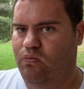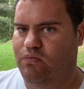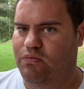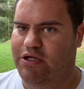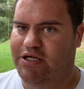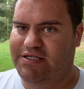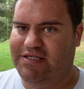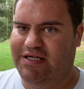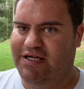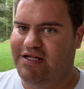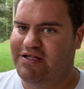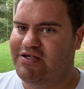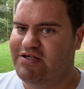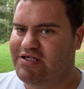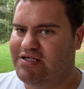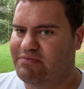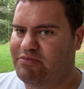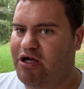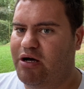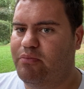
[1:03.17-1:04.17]
let's get into
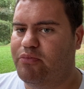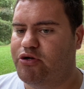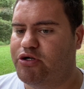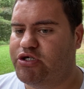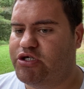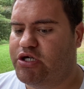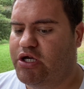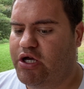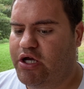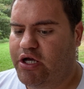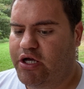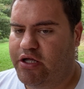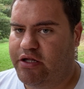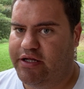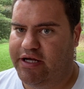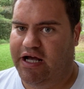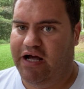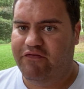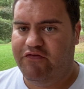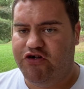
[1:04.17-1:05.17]
some numbers.
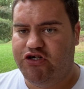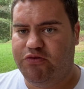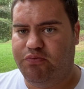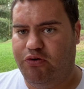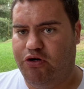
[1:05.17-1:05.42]
The average